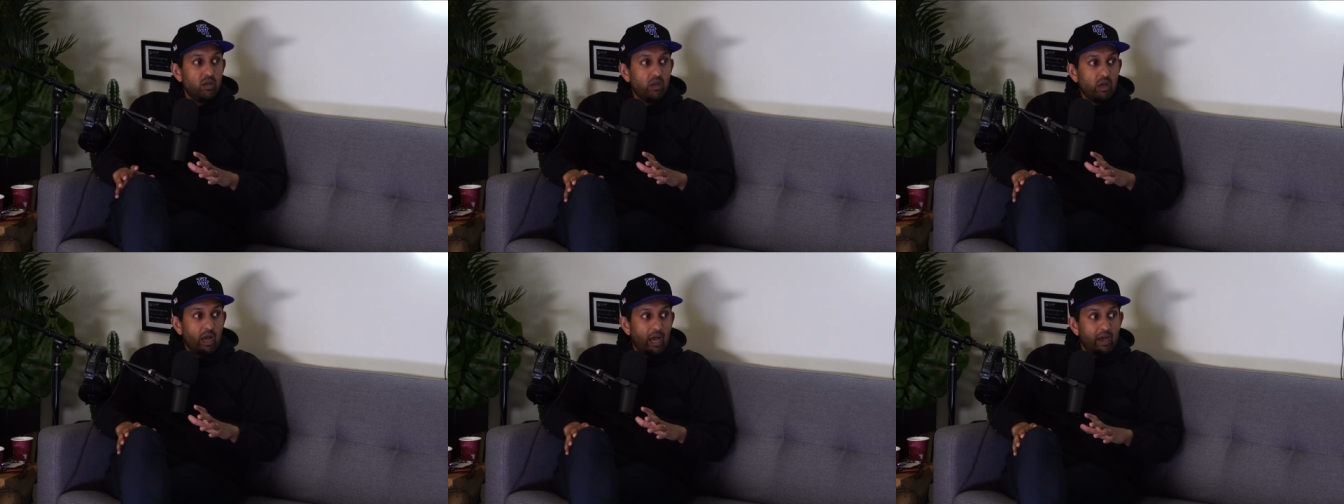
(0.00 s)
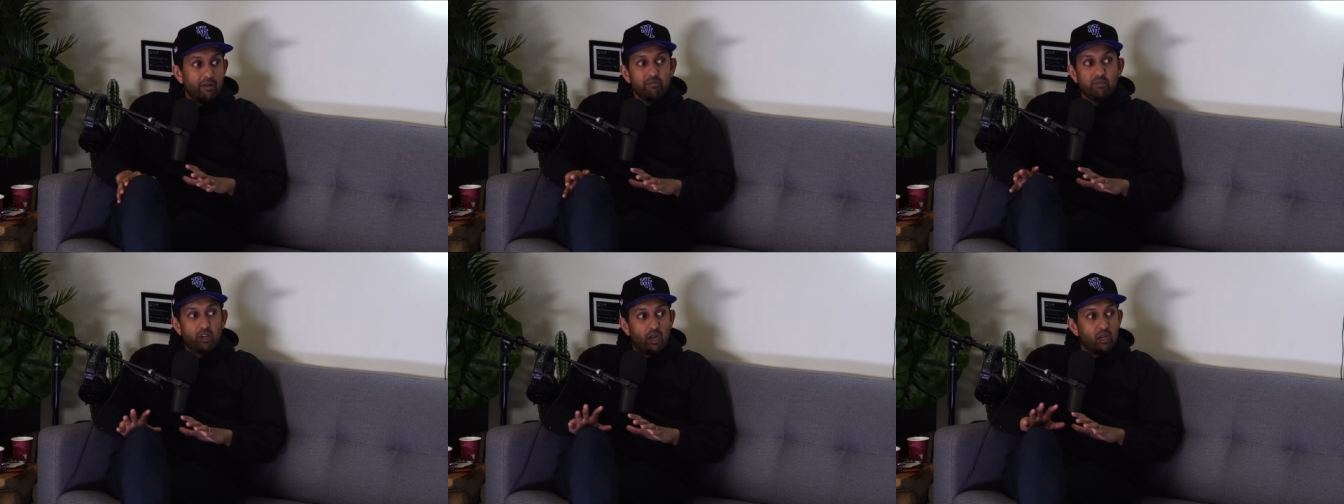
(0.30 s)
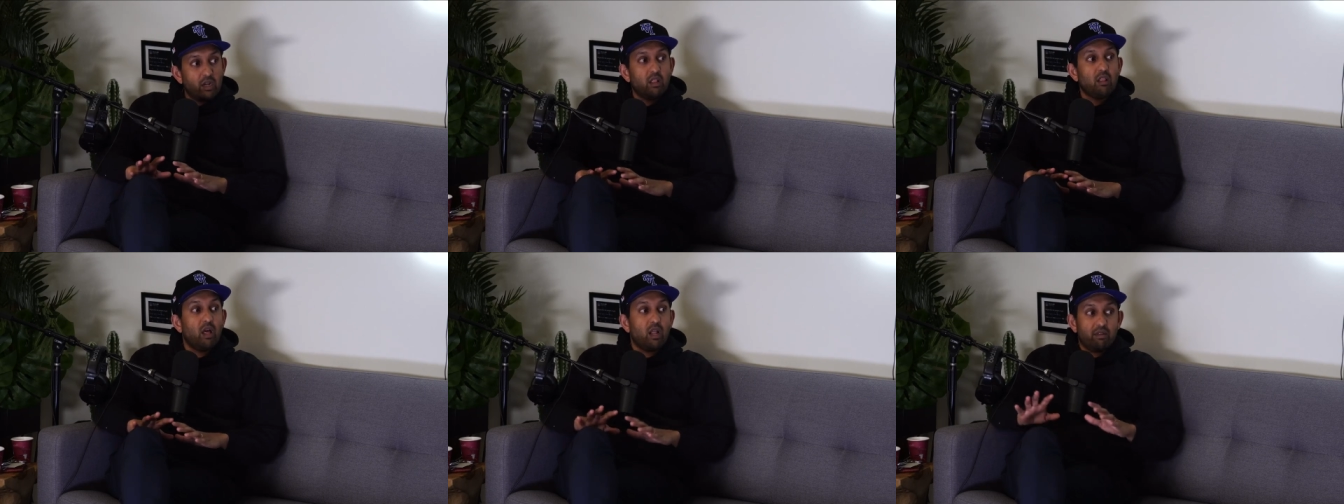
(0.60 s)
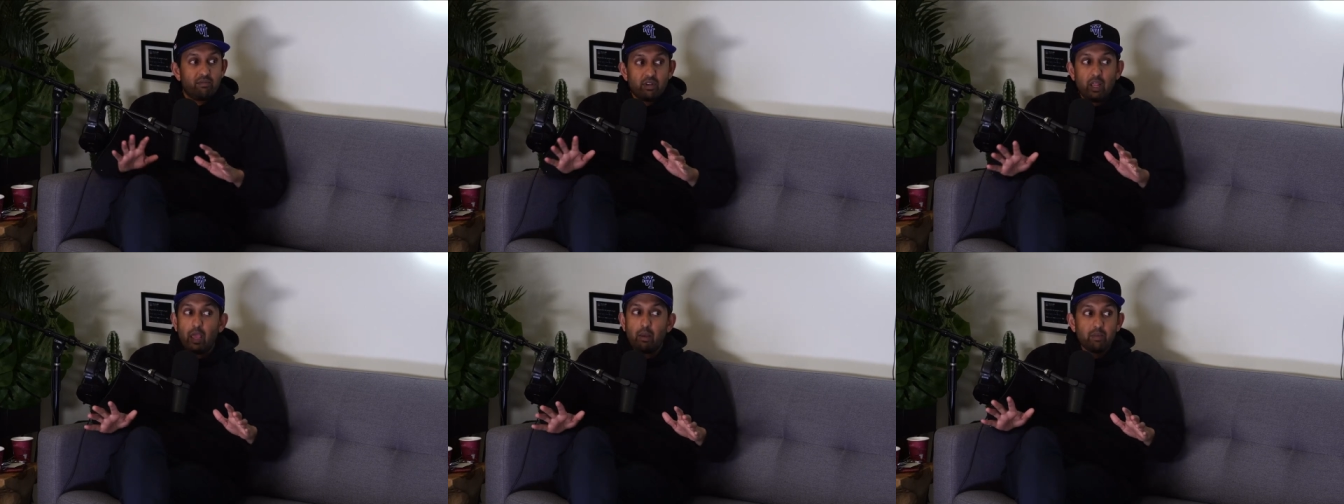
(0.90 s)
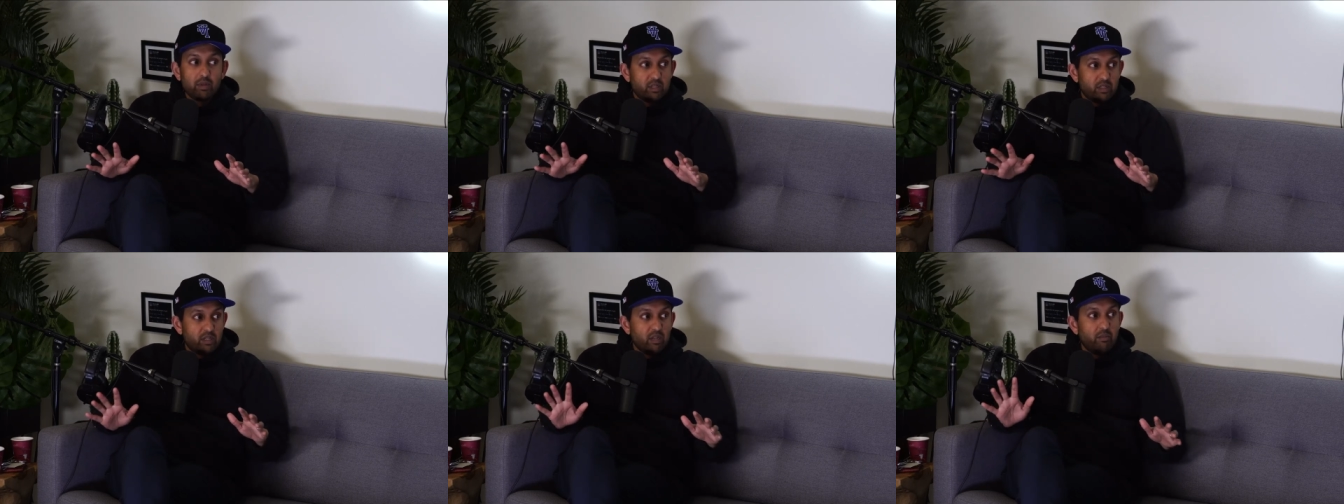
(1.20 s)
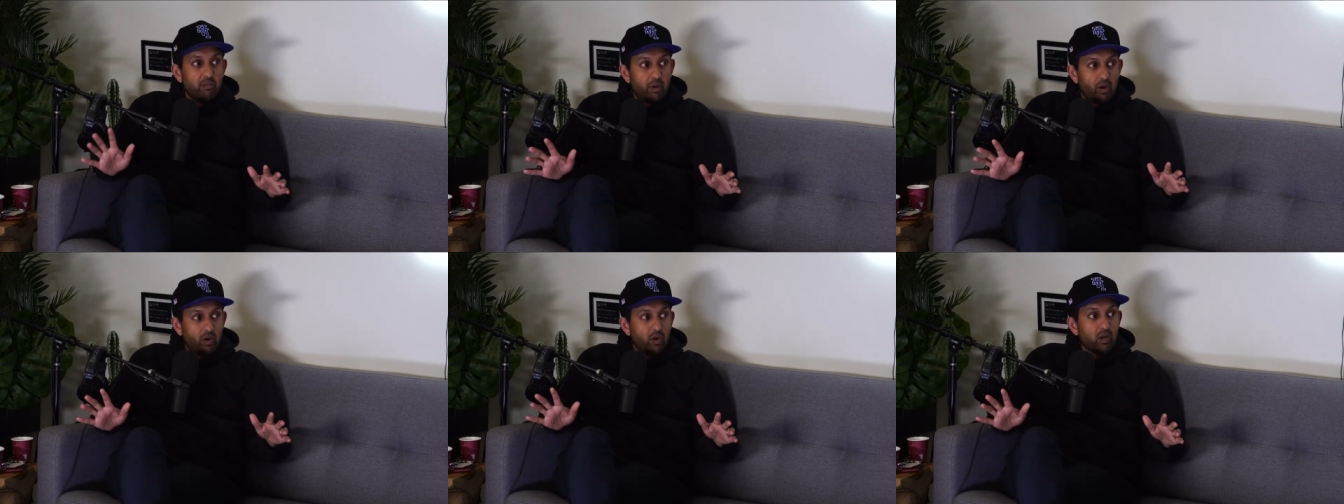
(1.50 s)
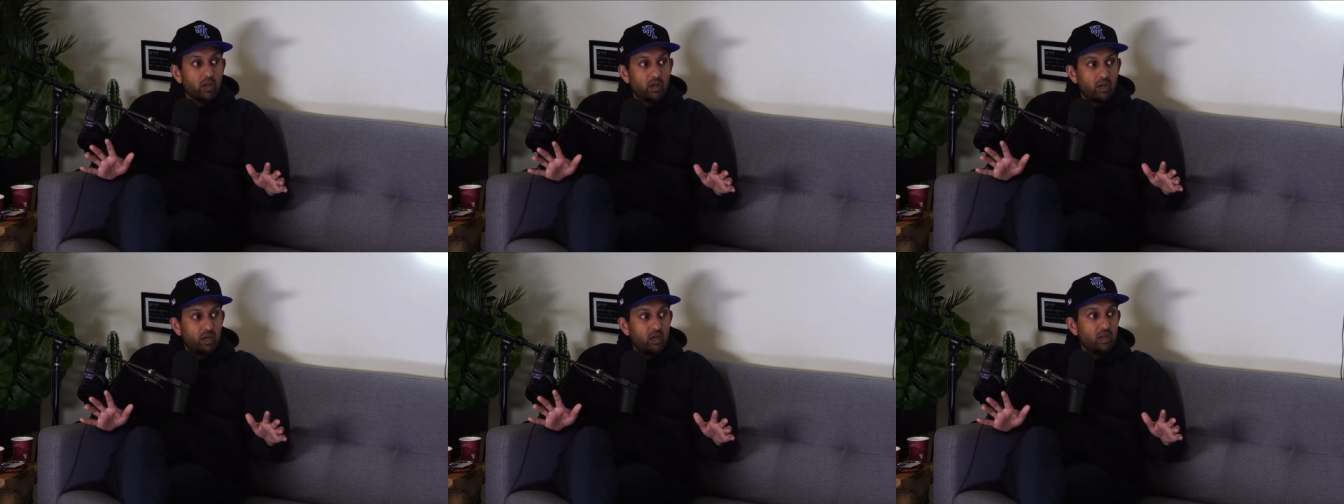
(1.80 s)
have done a lot of damage to
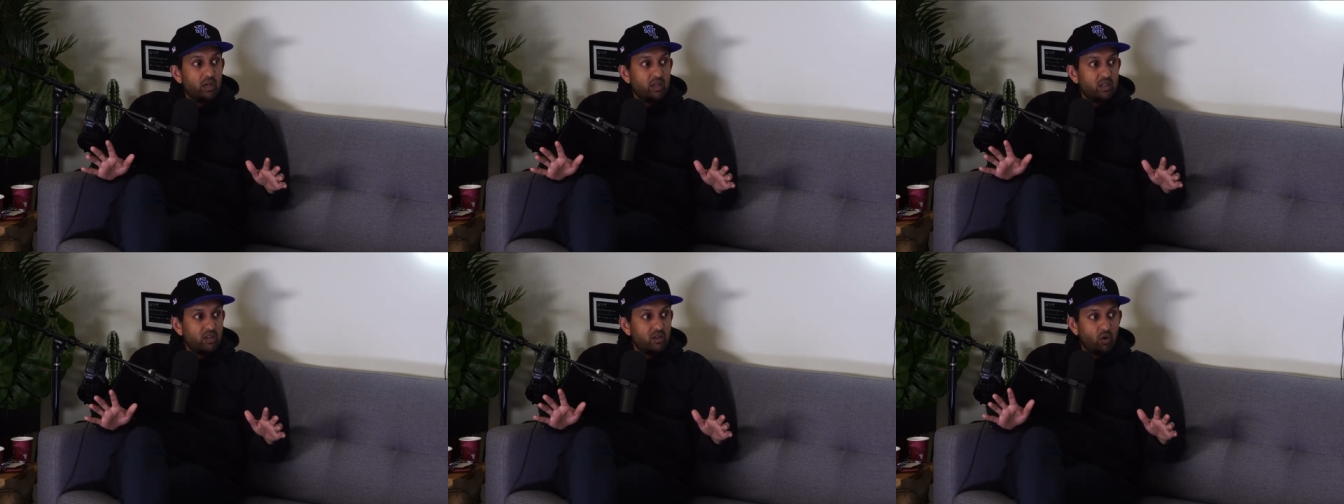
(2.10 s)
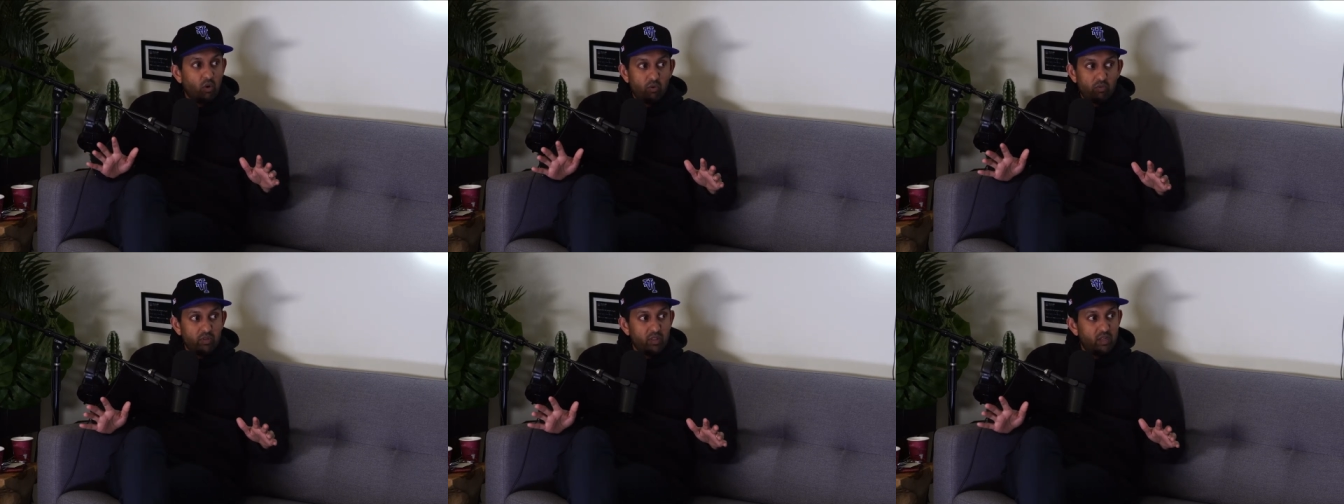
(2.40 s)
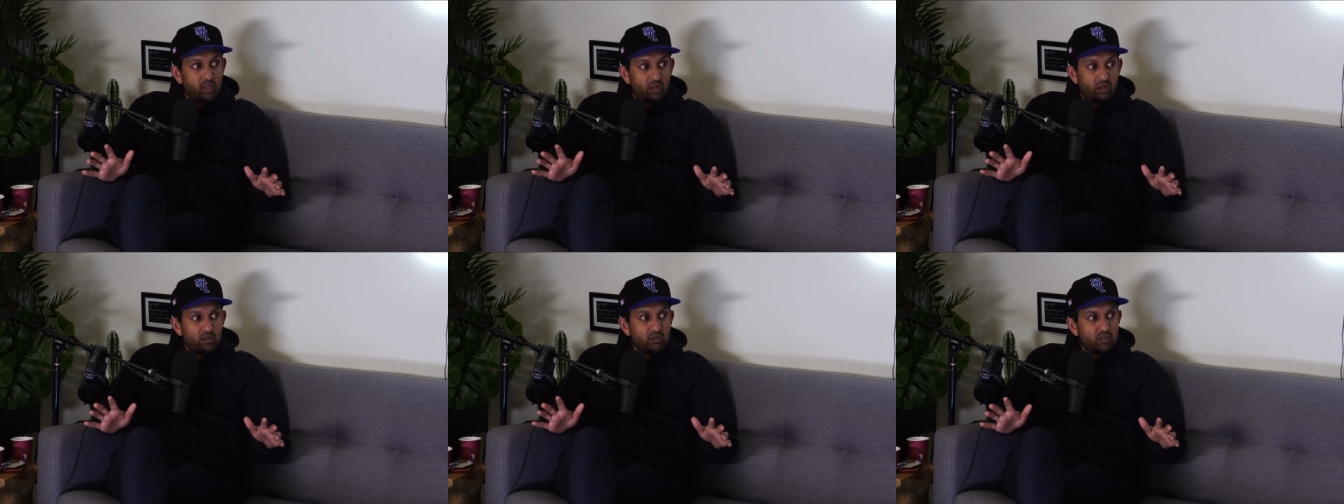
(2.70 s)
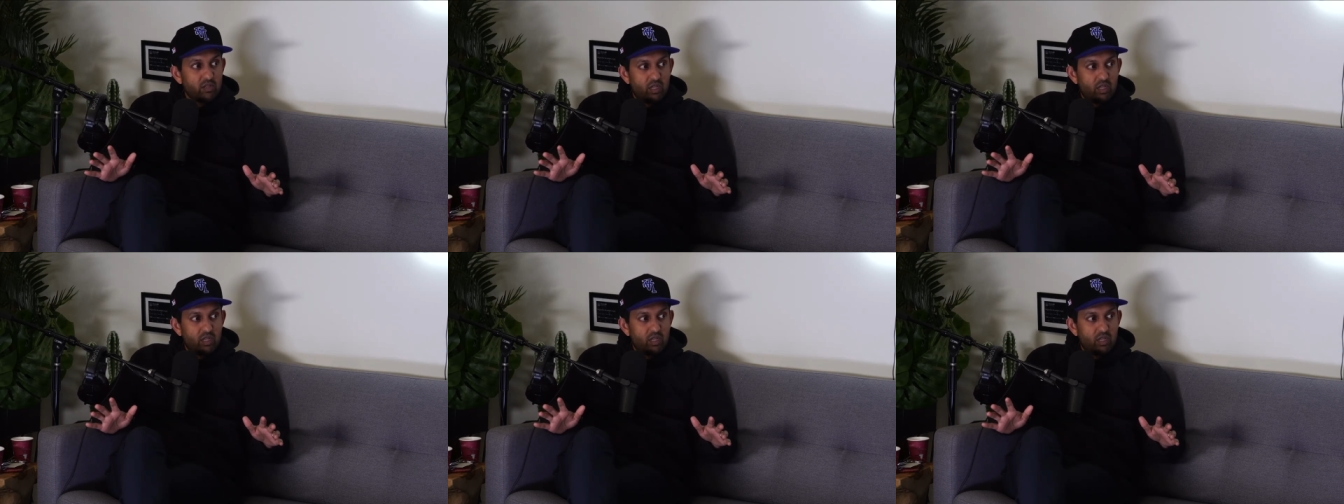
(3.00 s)
America over the years.